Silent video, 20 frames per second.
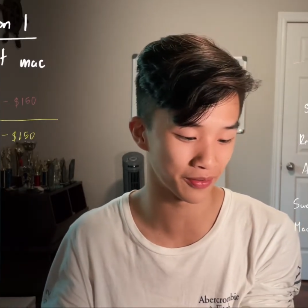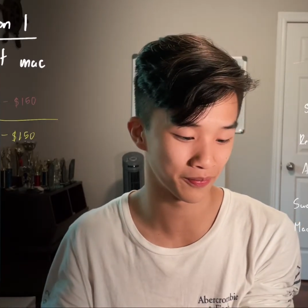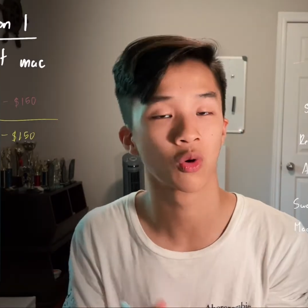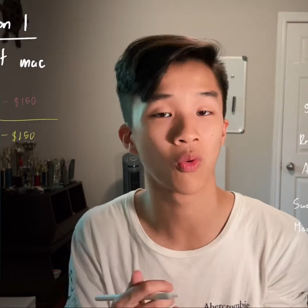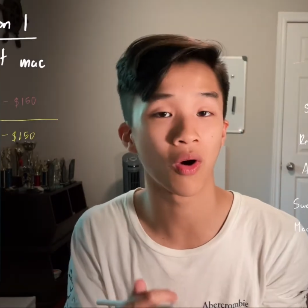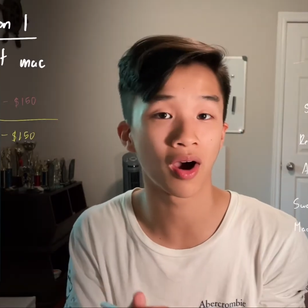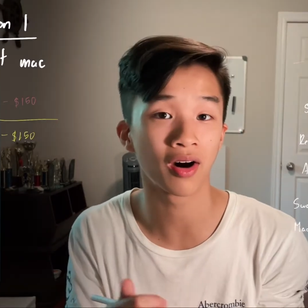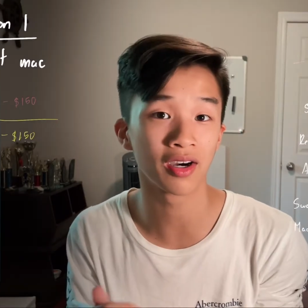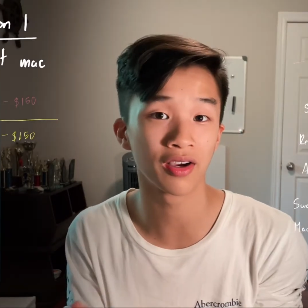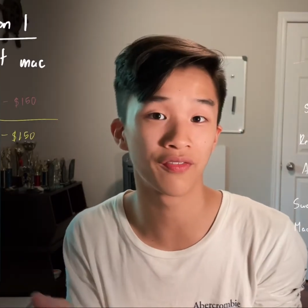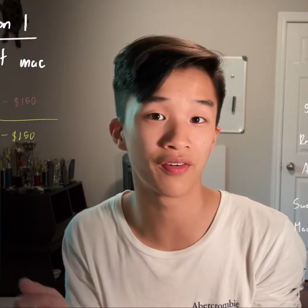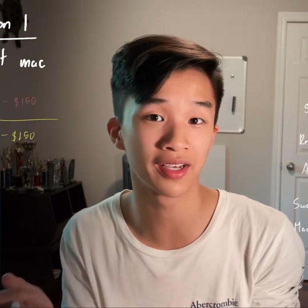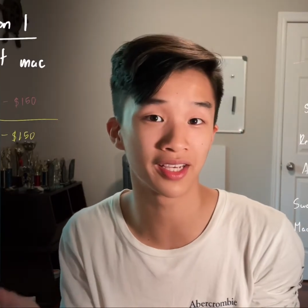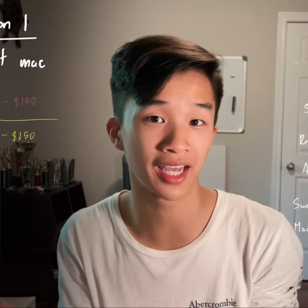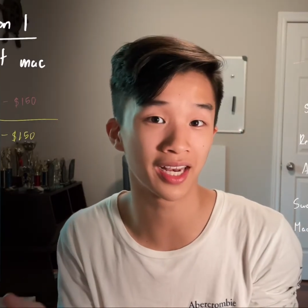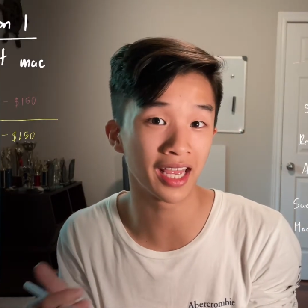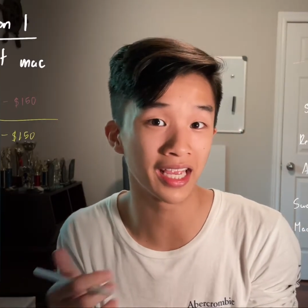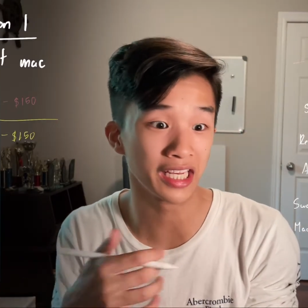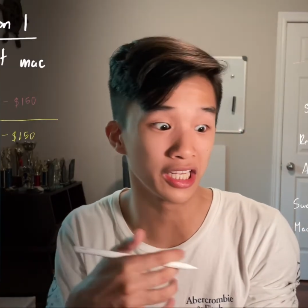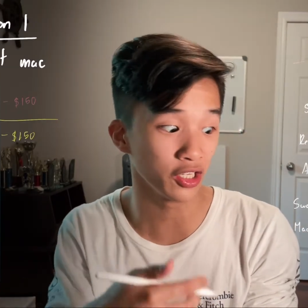Well, if I
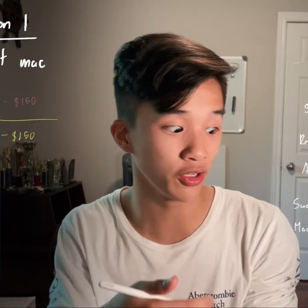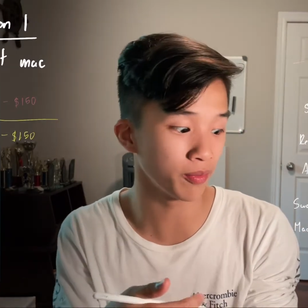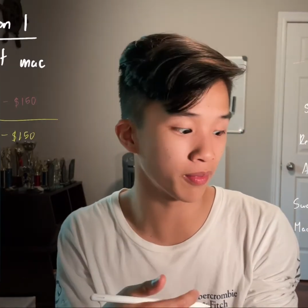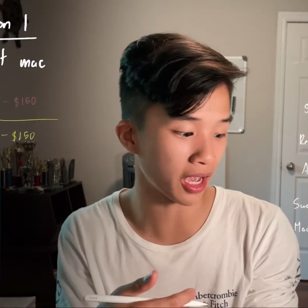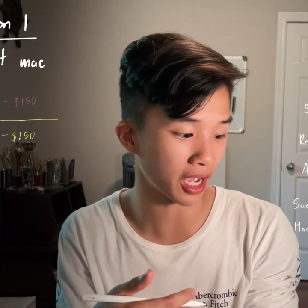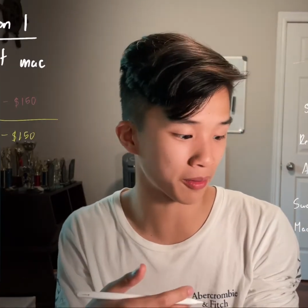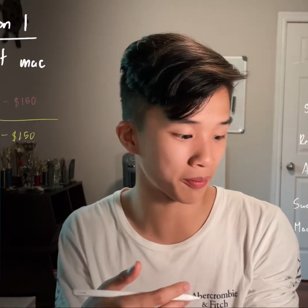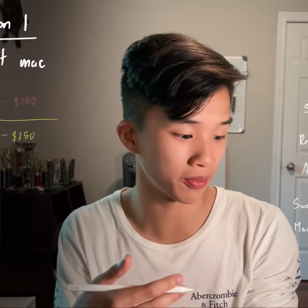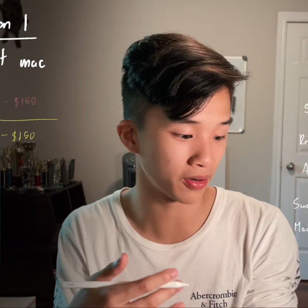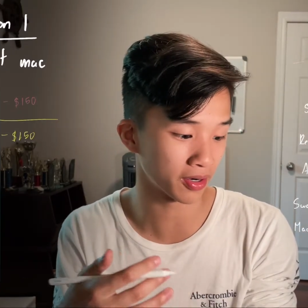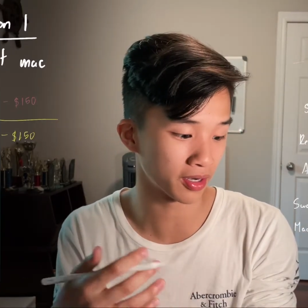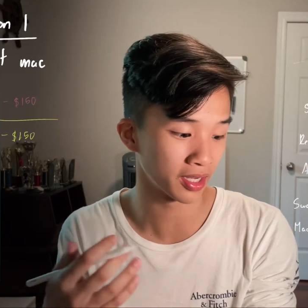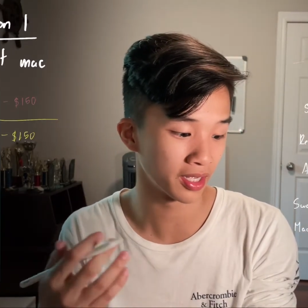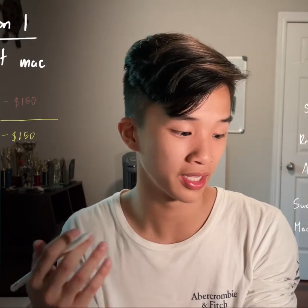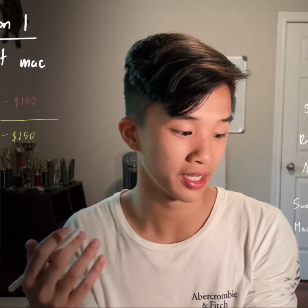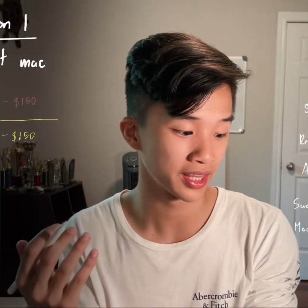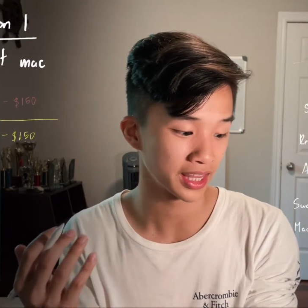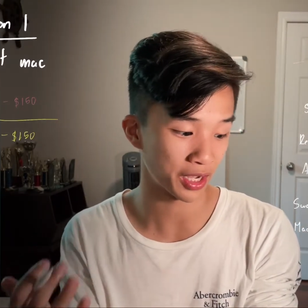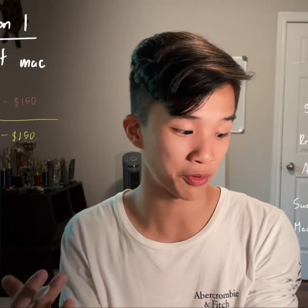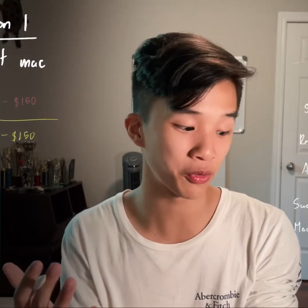get a new MacBook,
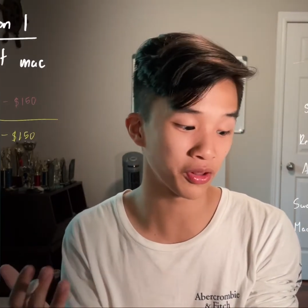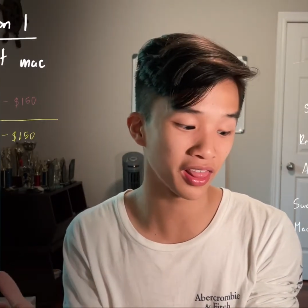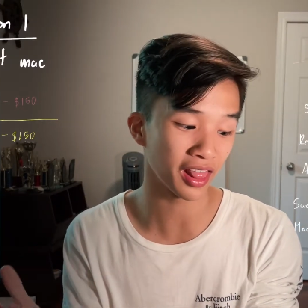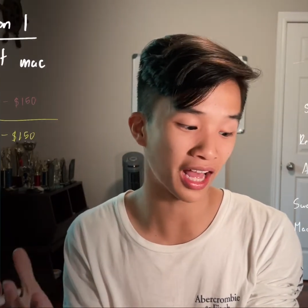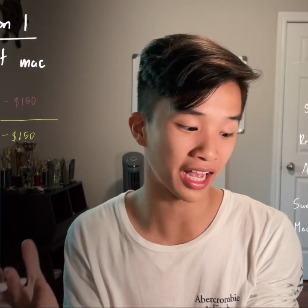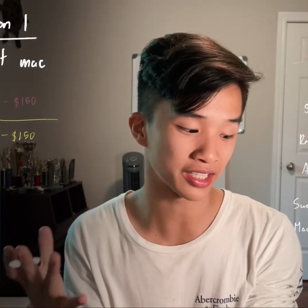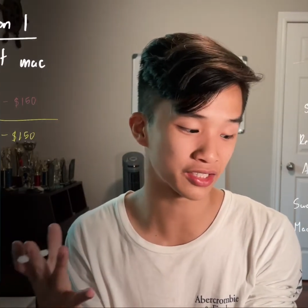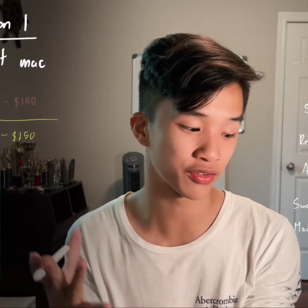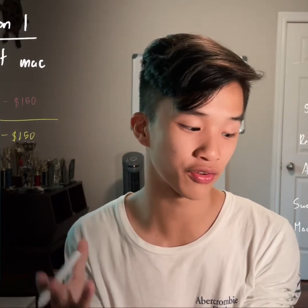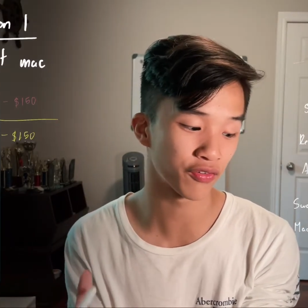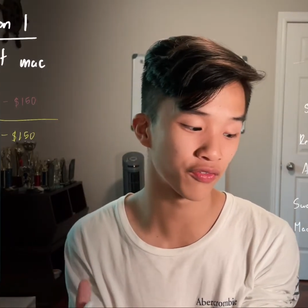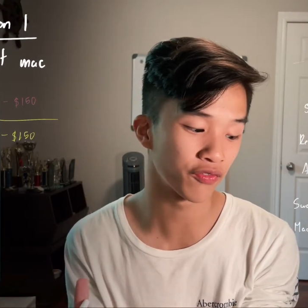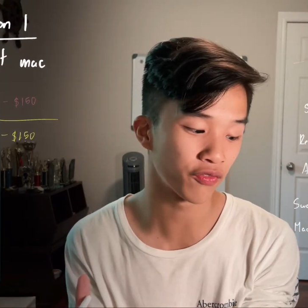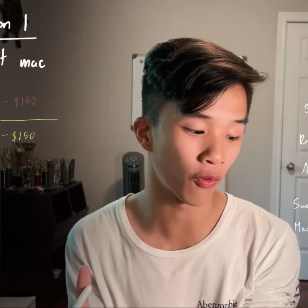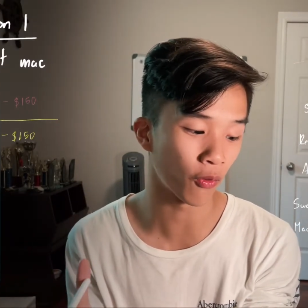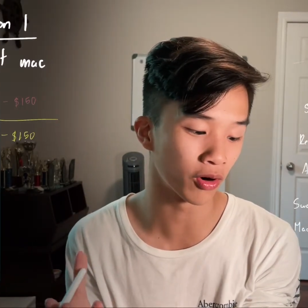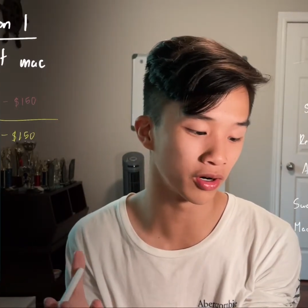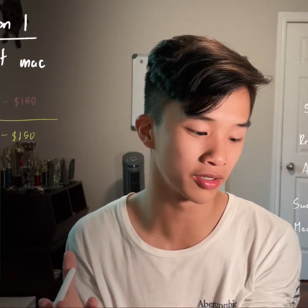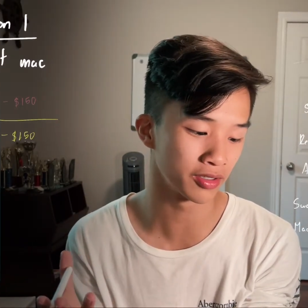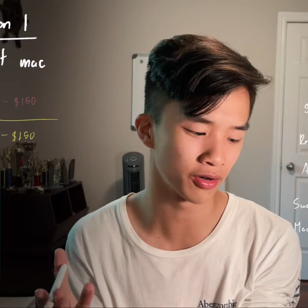that would last
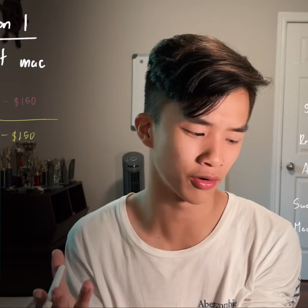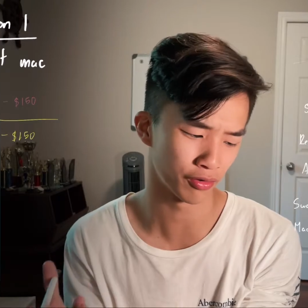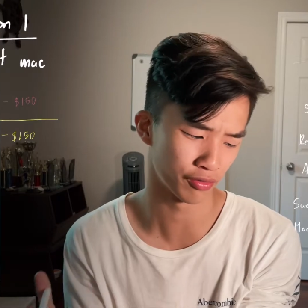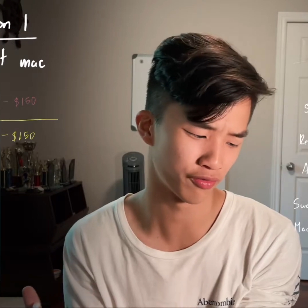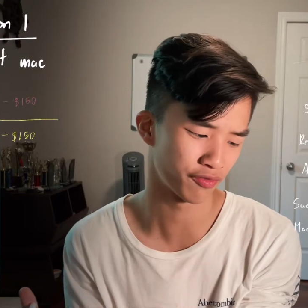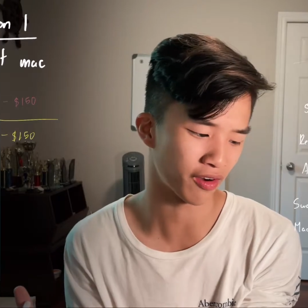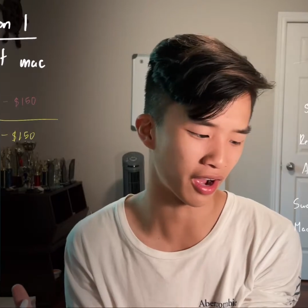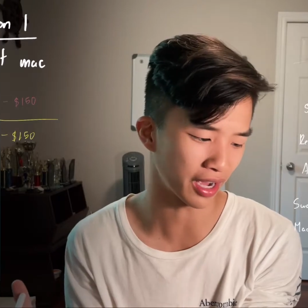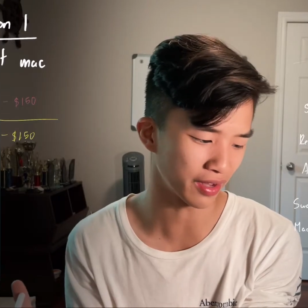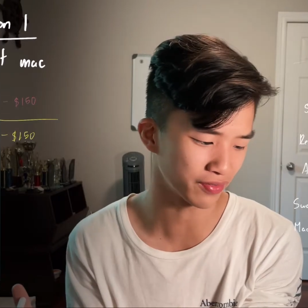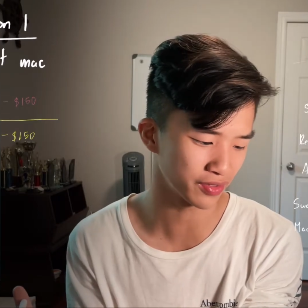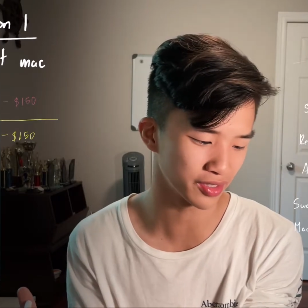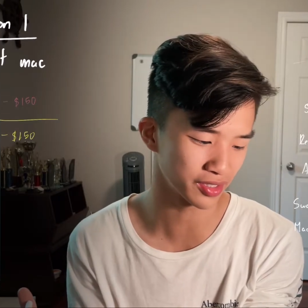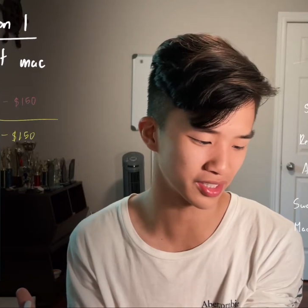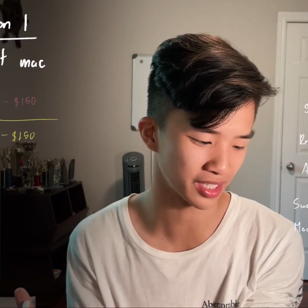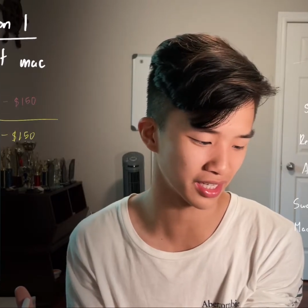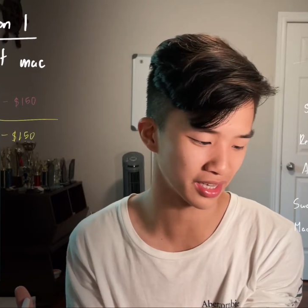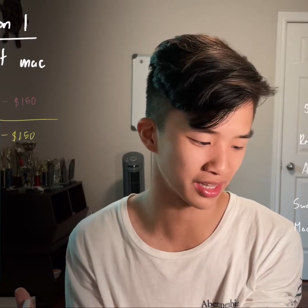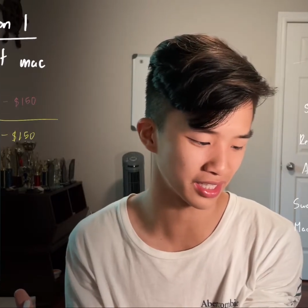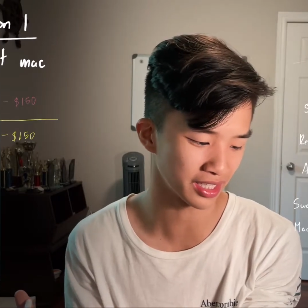4 or 5 years
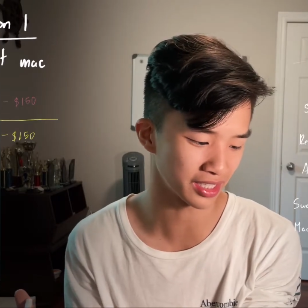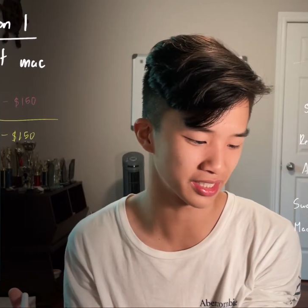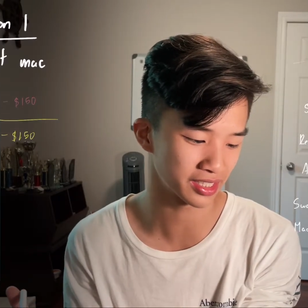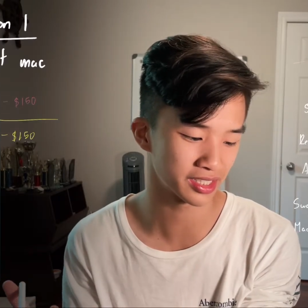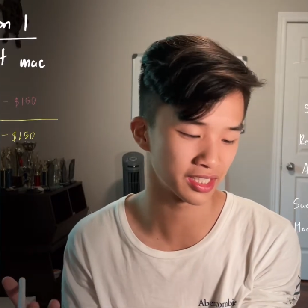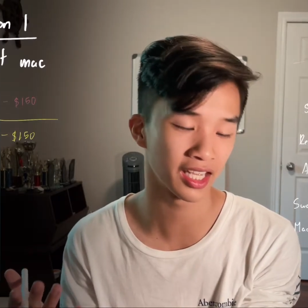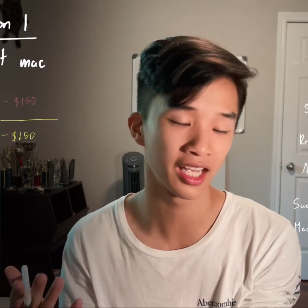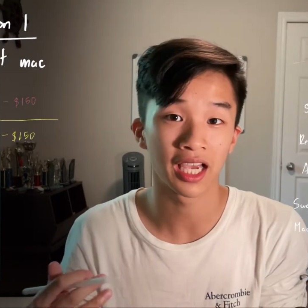at least.